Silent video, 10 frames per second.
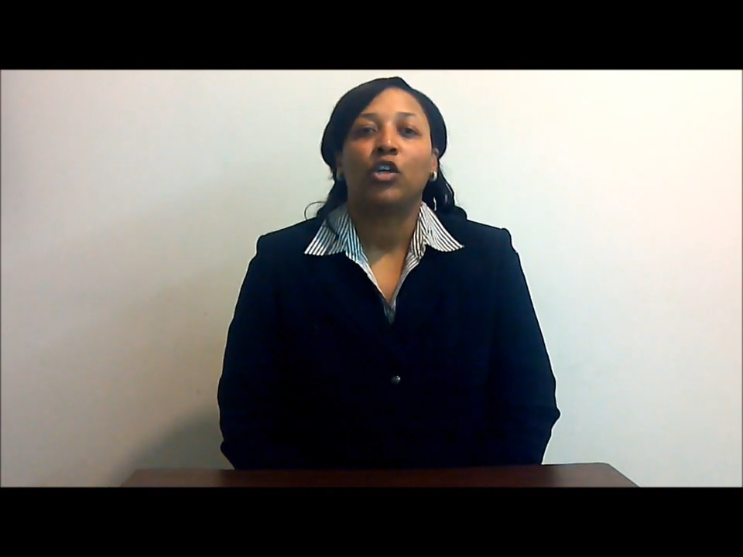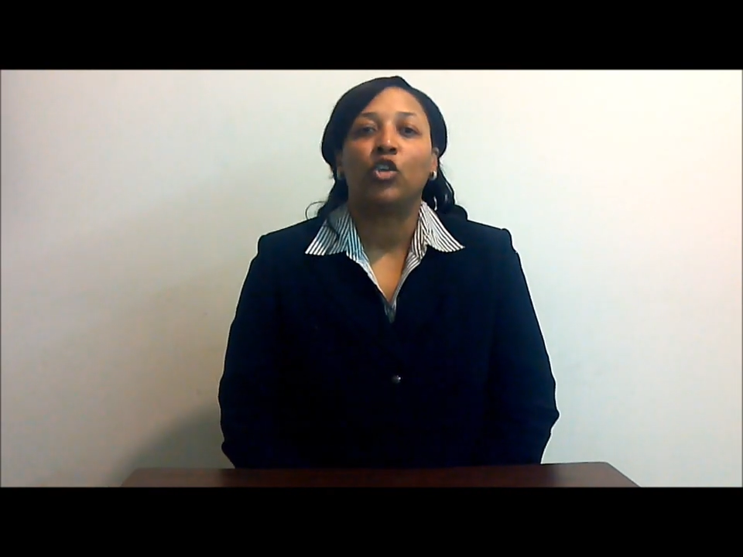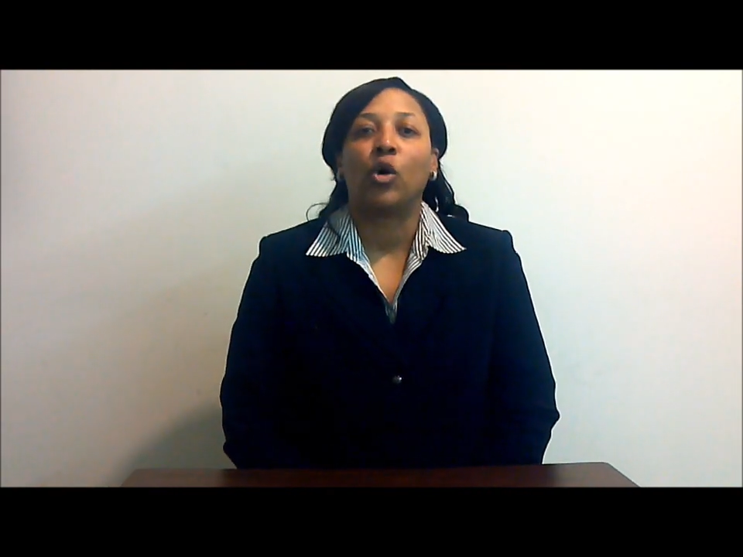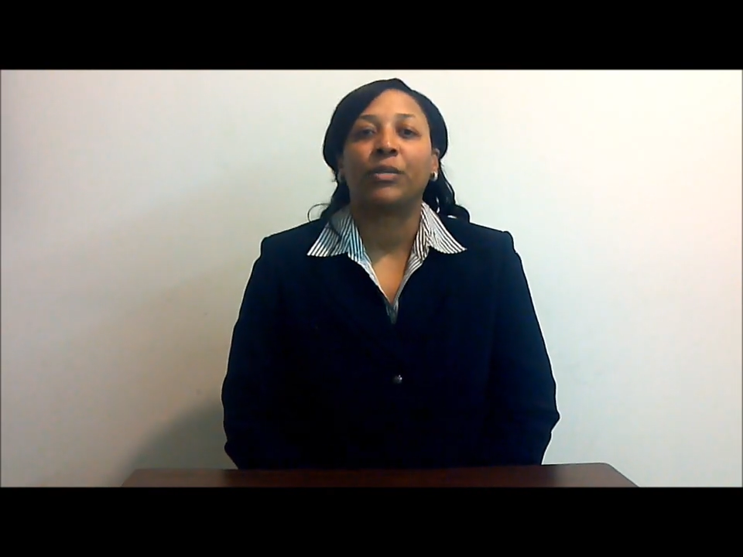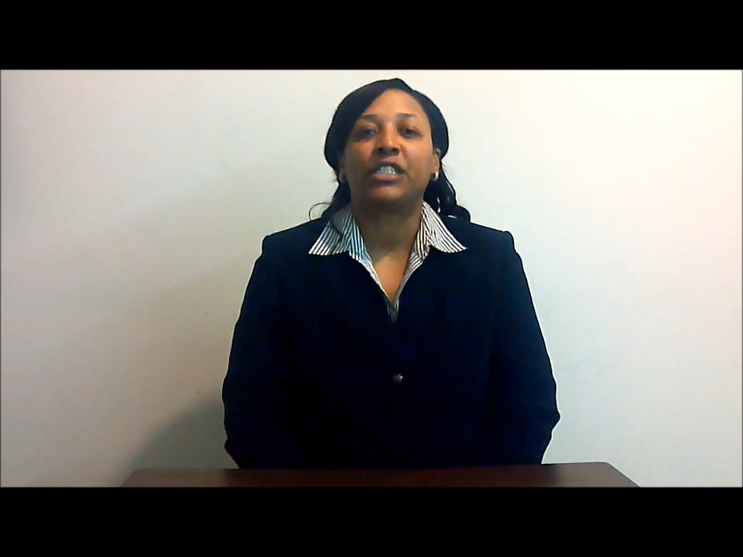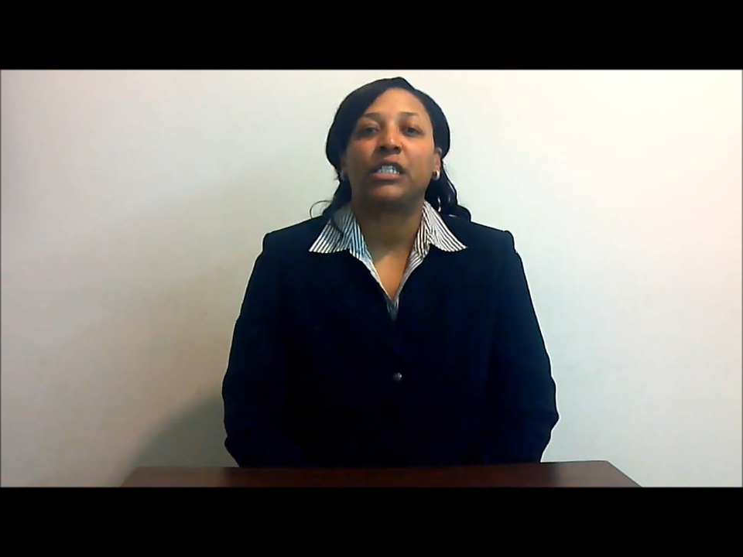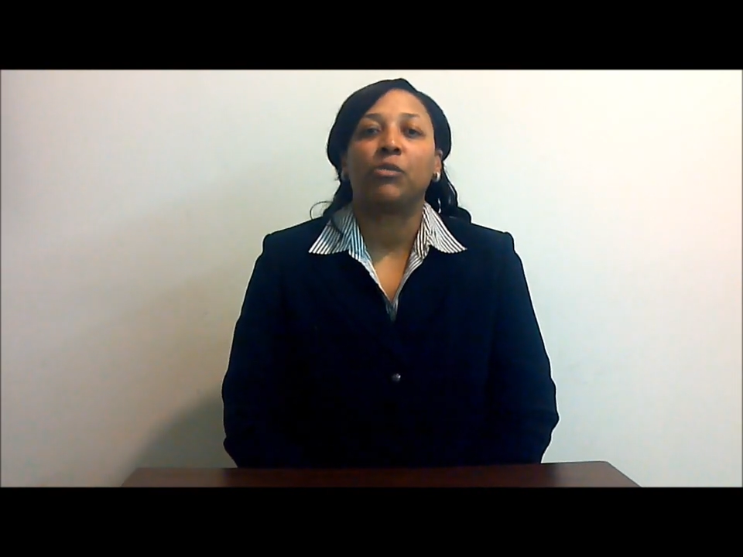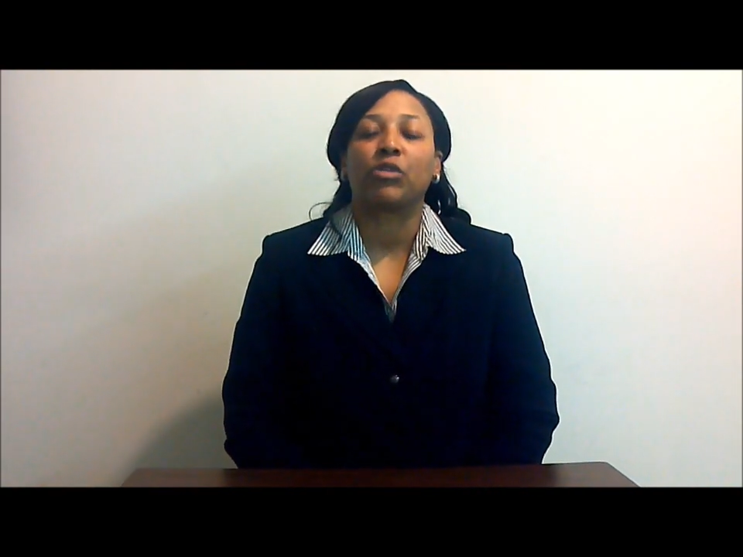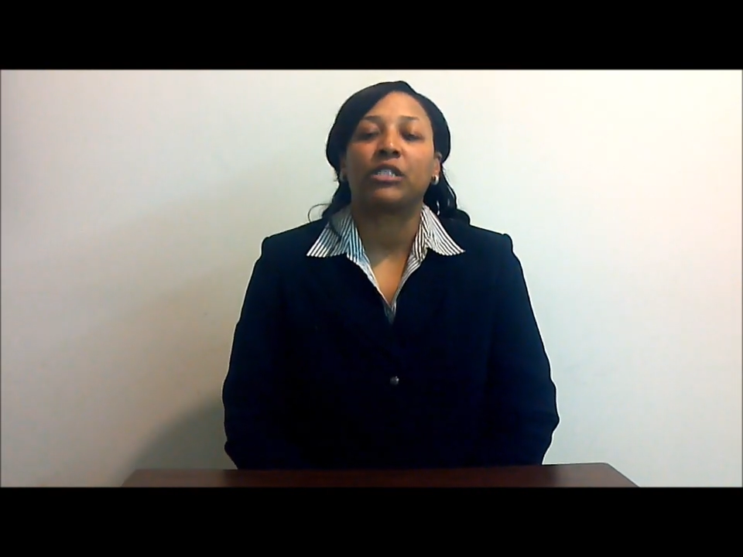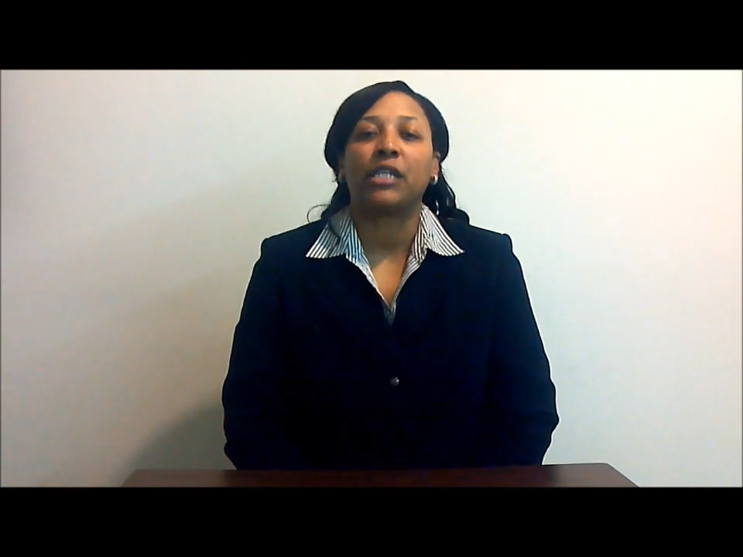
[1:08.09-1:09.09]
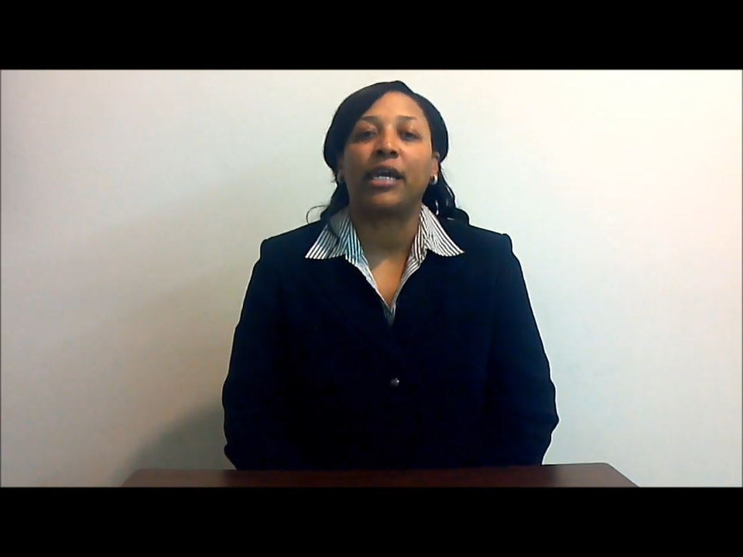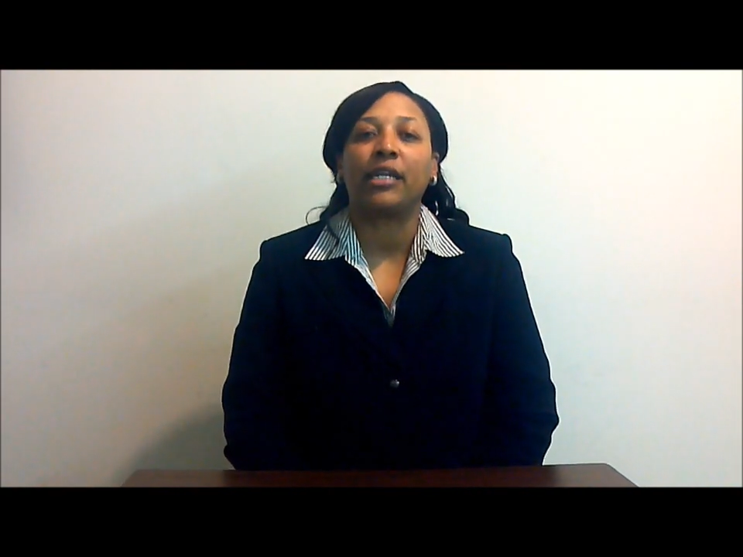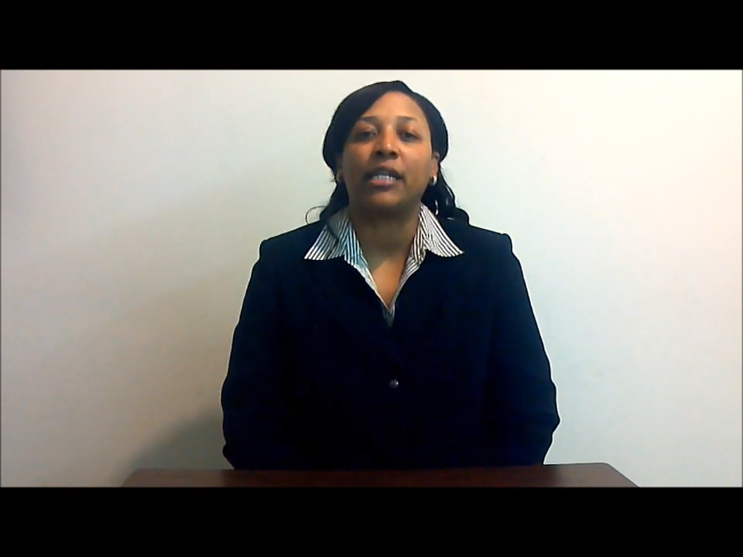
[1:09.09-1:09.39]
Norman Seabrook stated